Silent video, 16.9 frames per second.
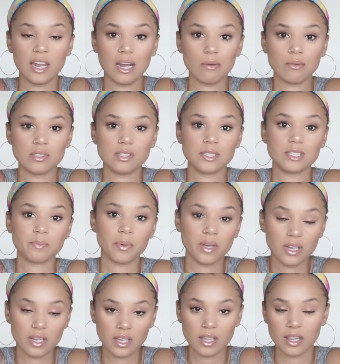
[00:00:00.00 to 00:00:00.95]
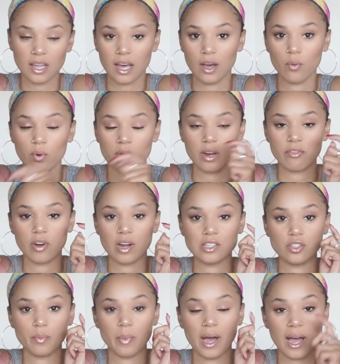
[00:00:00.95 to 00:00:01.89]
and I was explaining that whenever
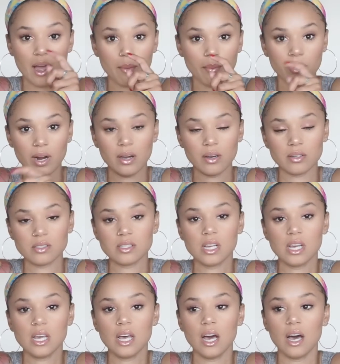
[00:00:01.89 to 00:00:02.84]
I do my eyebrows,